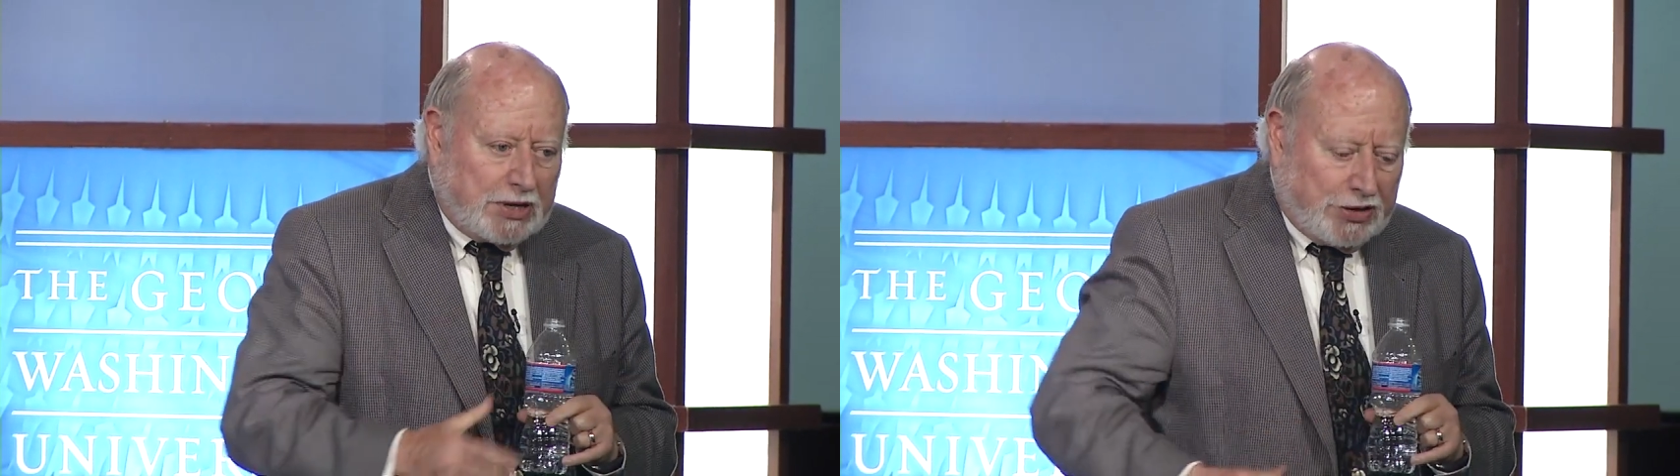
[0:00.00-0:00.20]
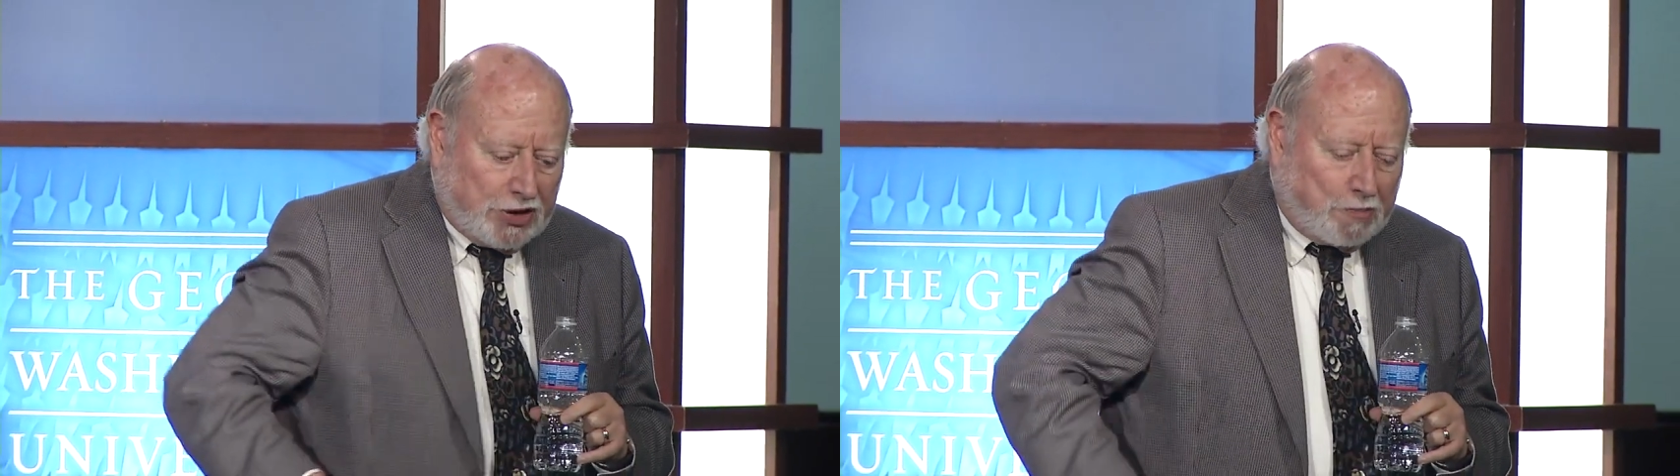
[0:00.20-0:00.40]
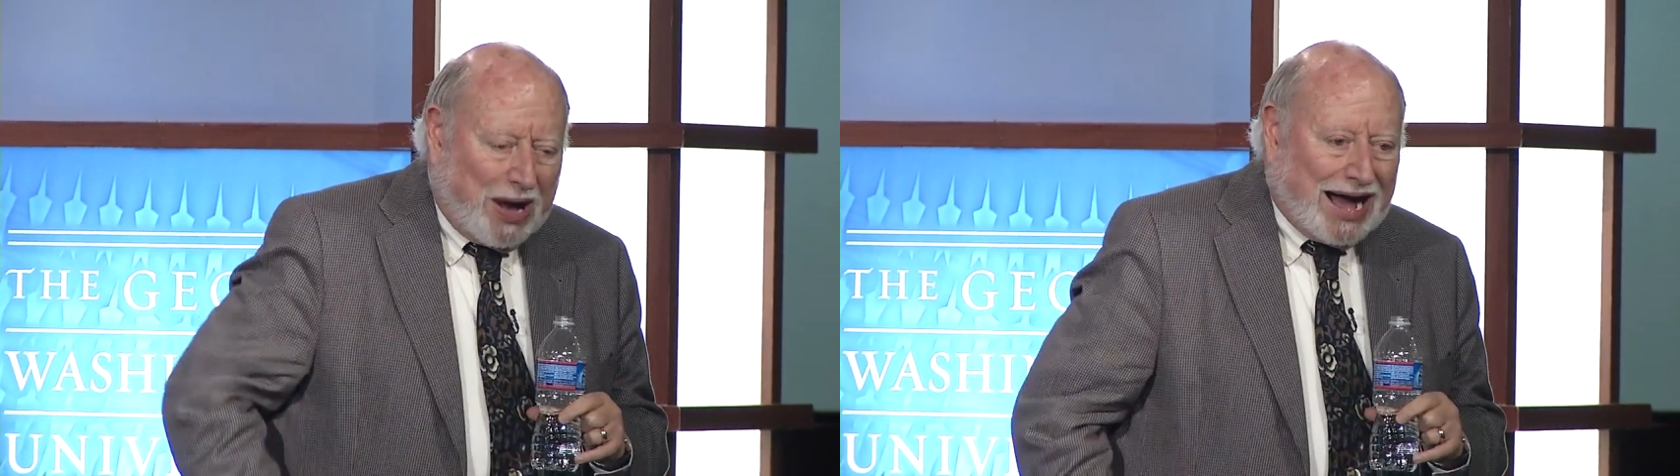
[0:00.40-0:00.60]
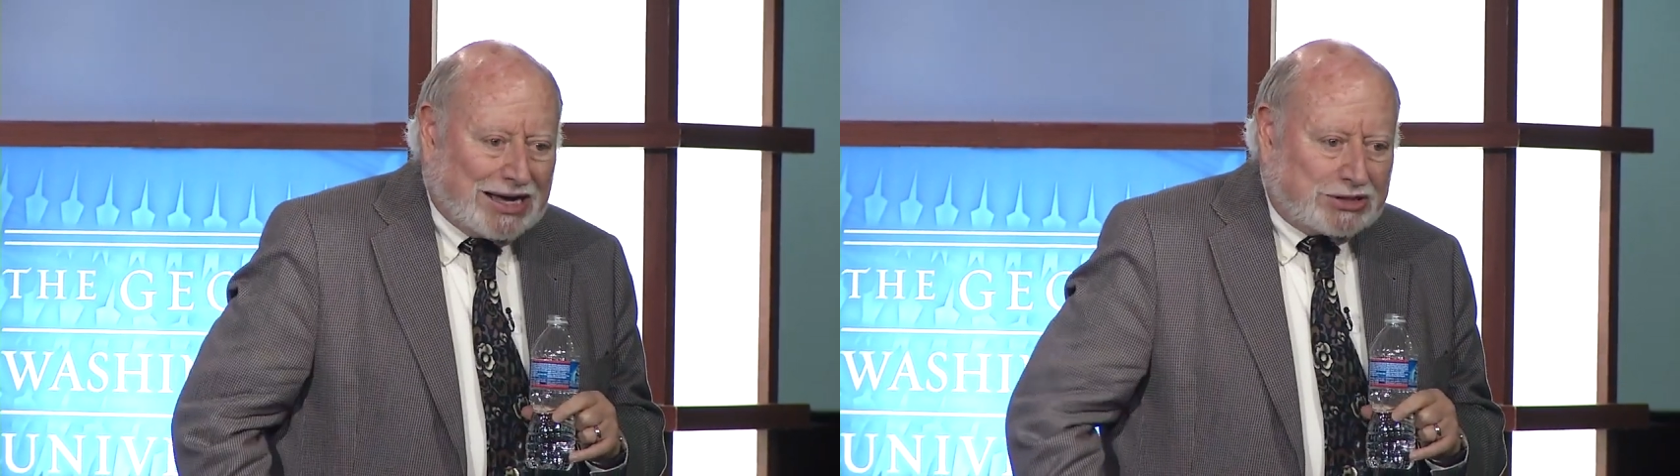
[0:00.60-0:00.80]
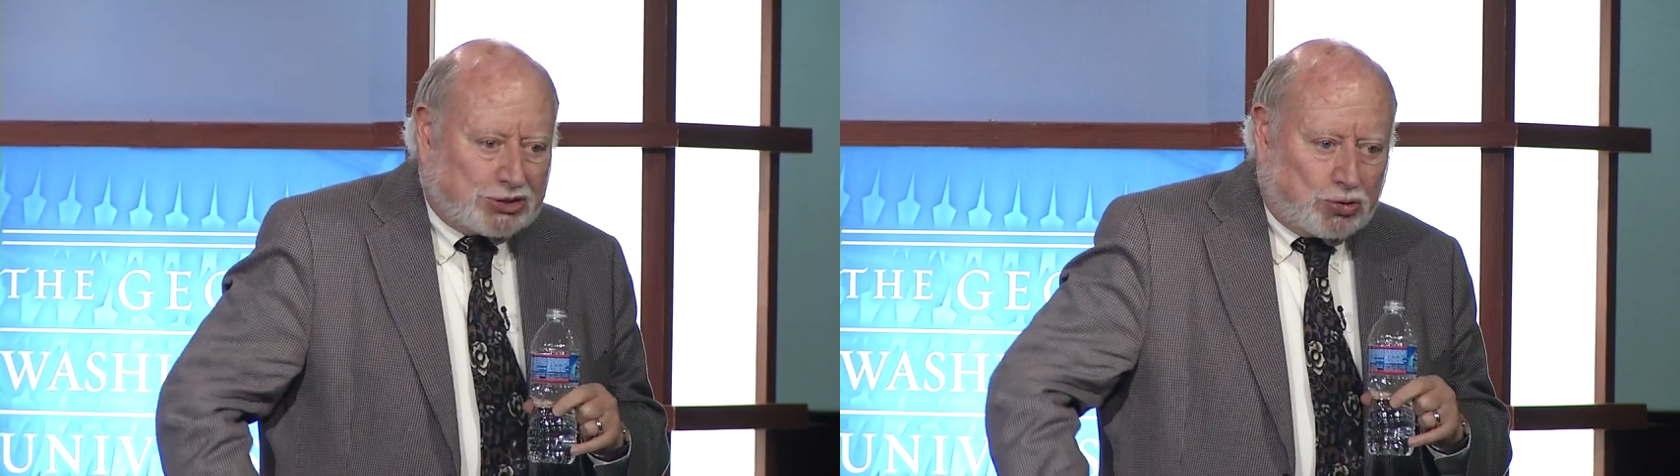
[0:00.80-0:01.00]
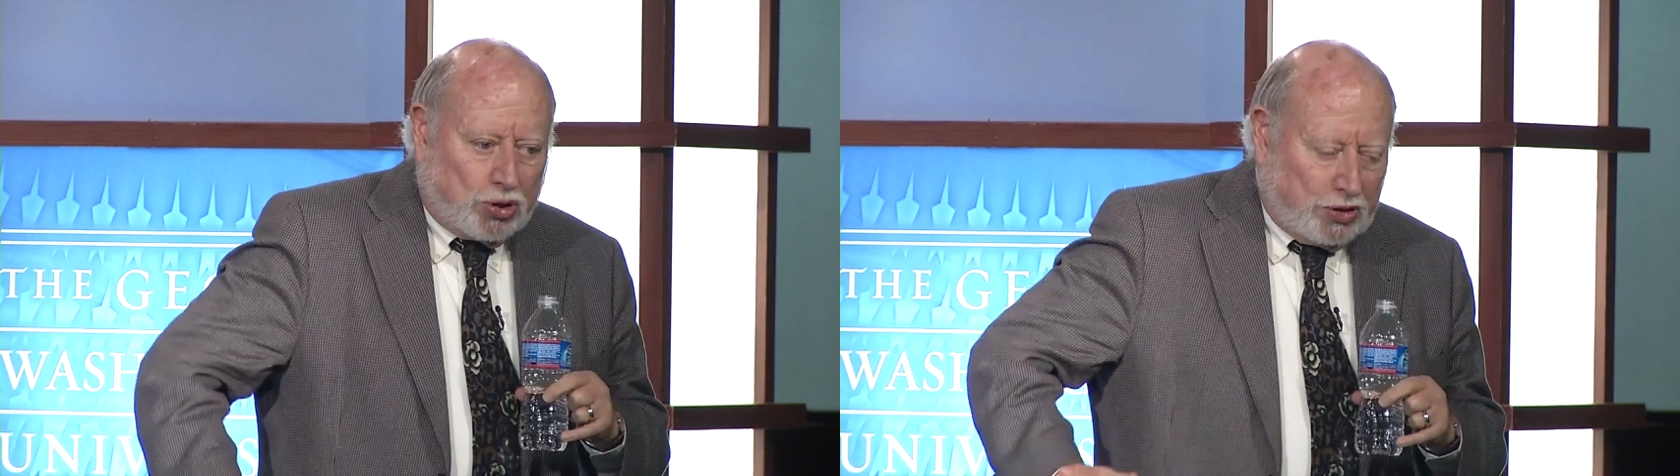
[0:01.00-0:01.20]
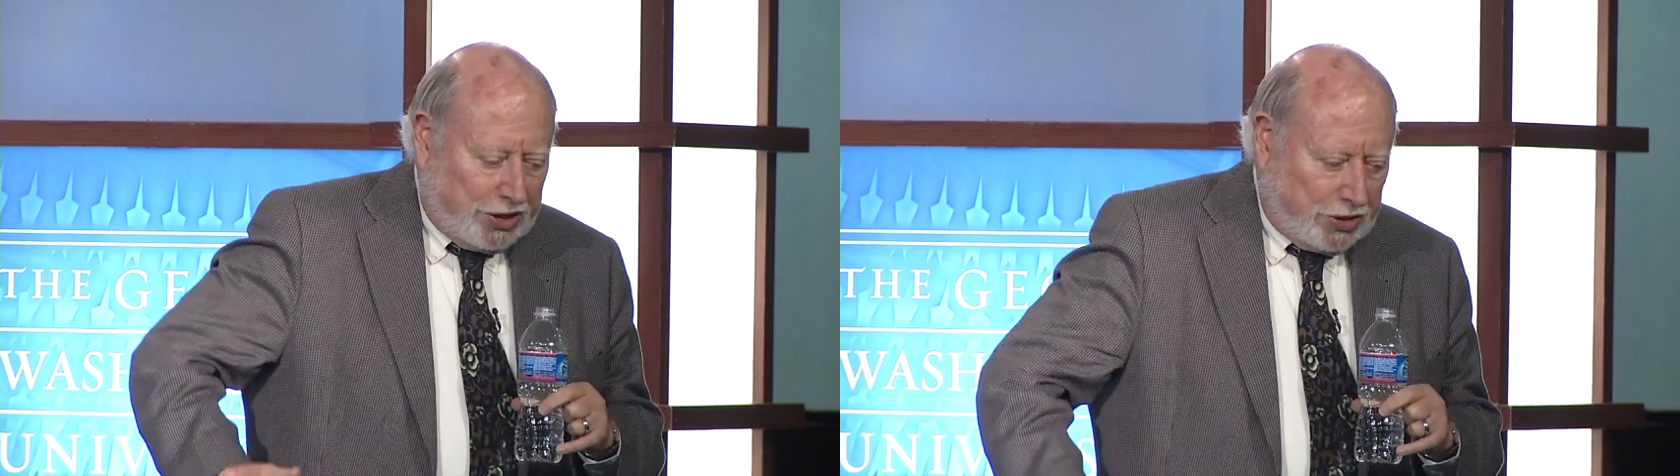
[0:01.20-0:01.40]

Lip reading: in their pockets or in